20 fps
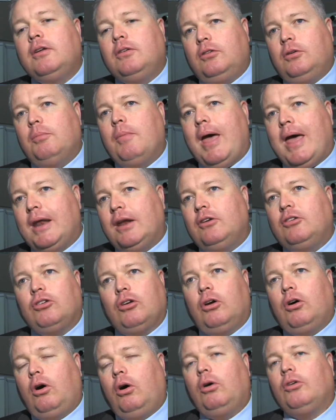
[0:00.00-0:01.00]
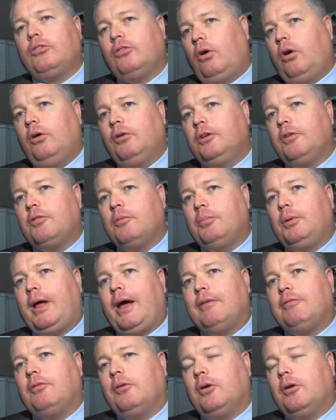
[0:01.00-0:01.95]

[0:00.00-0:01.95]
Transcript: to manage all, all different platforms